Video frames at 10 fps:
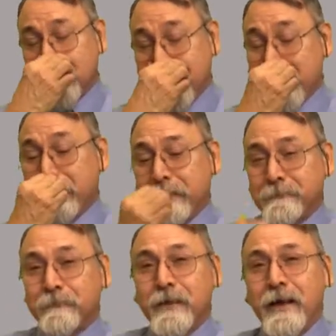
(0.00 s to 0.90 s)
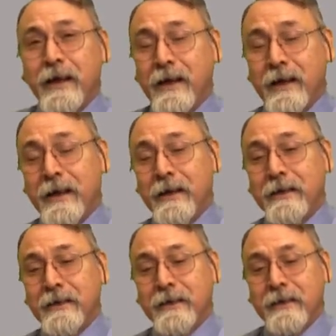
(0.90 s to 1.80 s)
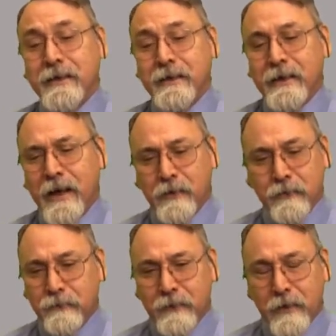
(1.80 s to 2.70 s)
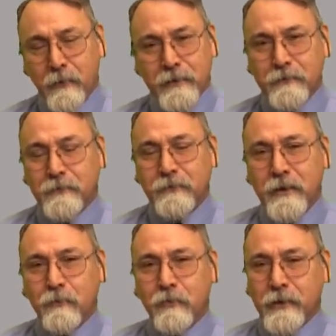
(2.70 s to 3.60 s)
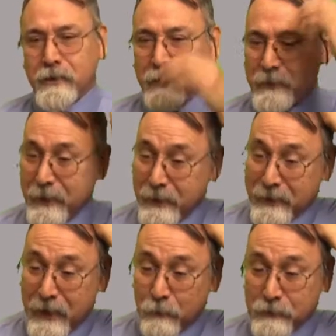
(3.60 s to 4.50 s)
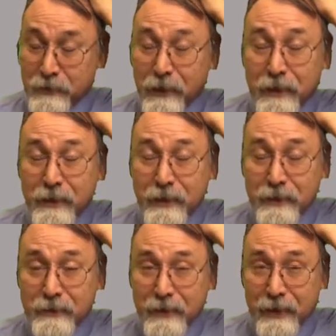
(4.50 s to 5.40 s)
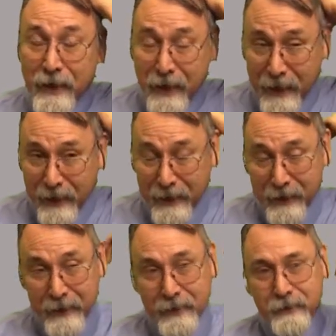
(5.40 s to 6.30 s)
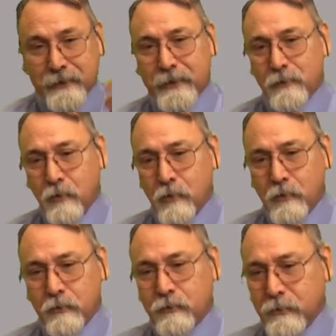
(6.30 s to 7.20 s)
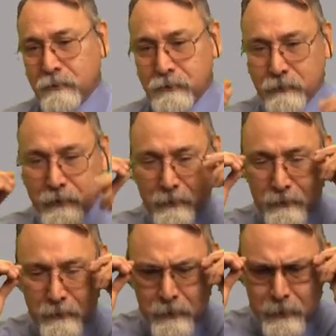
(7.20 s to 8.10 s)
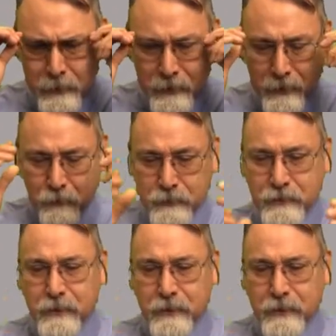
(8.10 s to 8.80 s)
Anyway, I couldn't figure out why the system stopped working, and I was lucky that I had an Oracle service agreement. And once